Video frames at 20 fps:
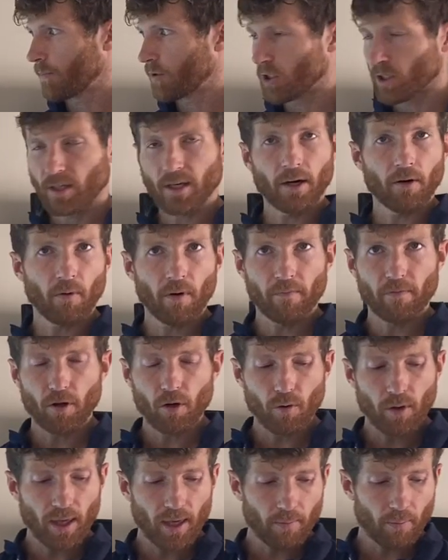just going to
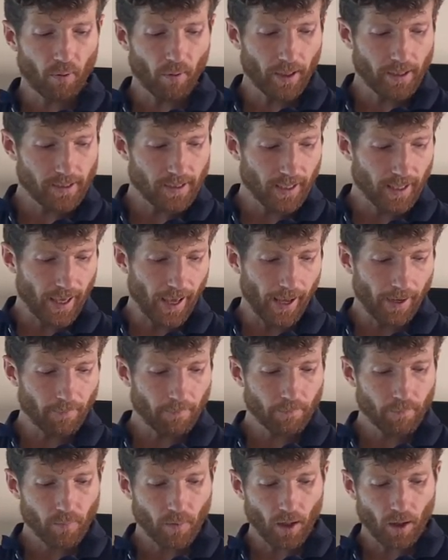review key points again,
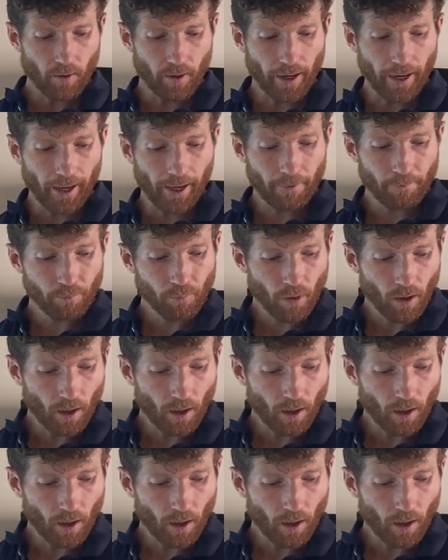okay?